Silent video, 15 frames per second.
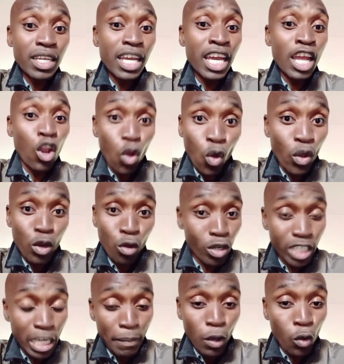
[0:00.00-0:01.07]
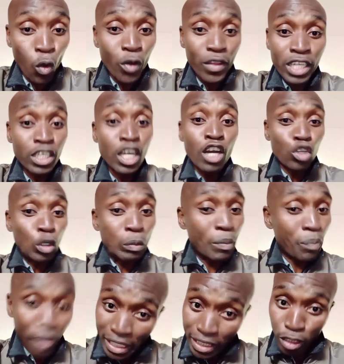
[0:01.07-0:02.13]
a law a long time ago that to be
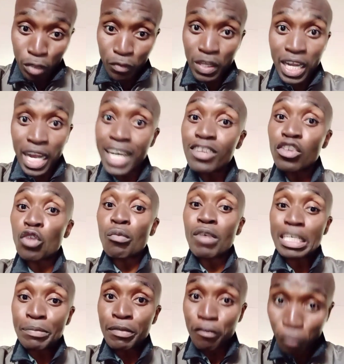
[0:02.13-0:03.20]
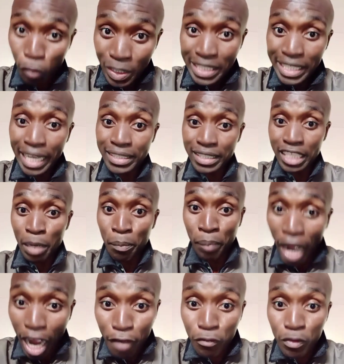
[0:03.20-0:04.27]
president of the country must be 40 years and
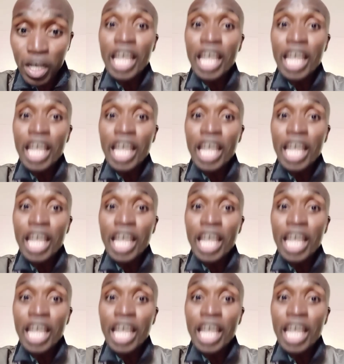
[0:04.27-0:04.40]
above.